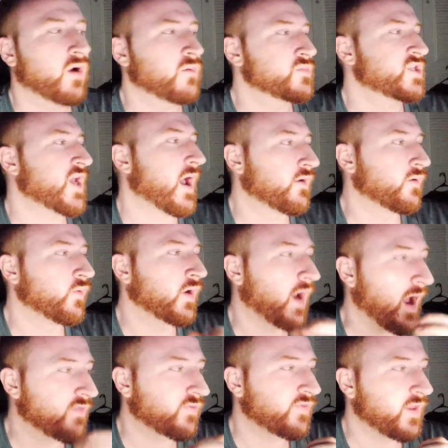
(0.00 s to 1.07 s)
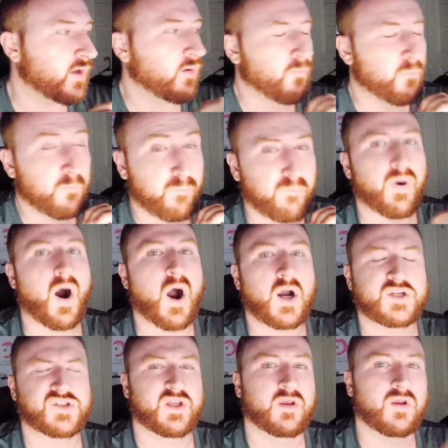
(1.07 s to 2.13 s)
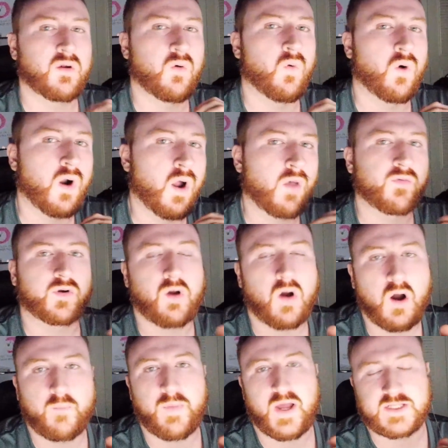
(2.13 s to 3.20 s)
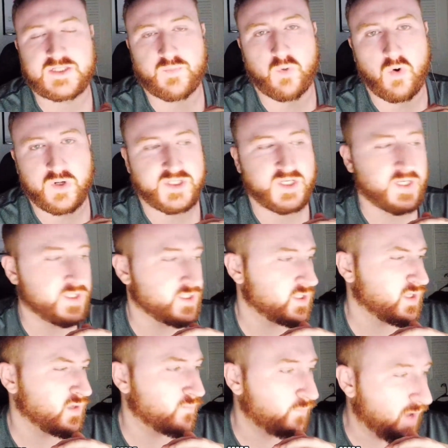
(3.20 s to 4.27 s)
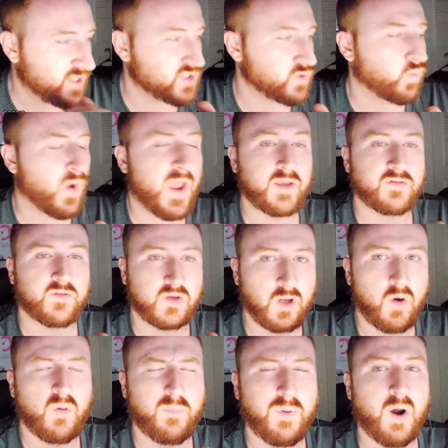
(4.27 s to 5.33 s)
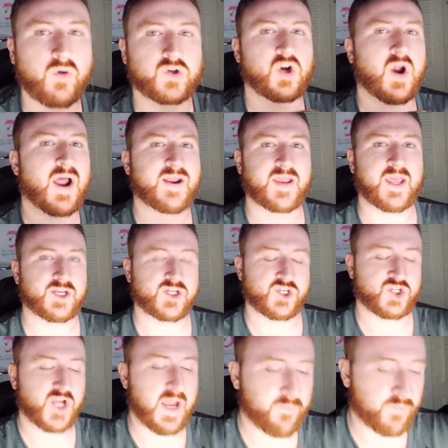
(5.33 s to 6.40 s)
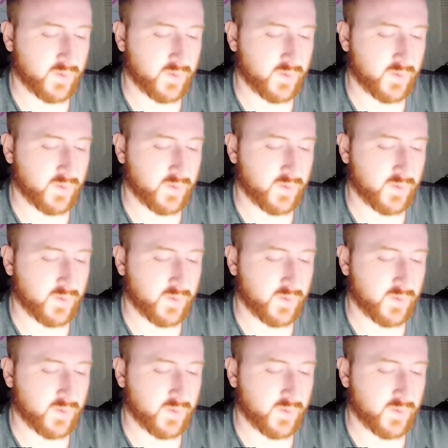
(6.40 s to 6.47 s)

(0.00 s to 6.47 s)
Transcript: down to it, I think boxing or other combat sports is the best way to go about trying to get in shape.